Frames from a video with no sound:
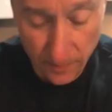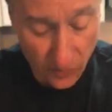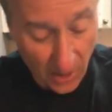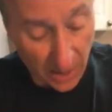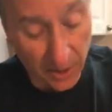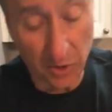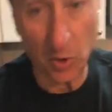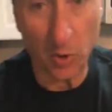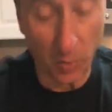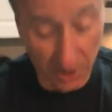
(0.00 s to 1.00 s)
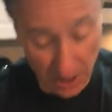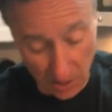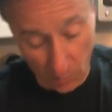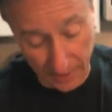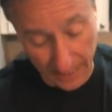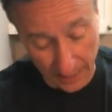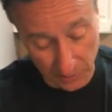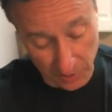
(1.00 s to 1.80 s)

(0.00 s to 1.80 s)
I'm going to do it with the other one now.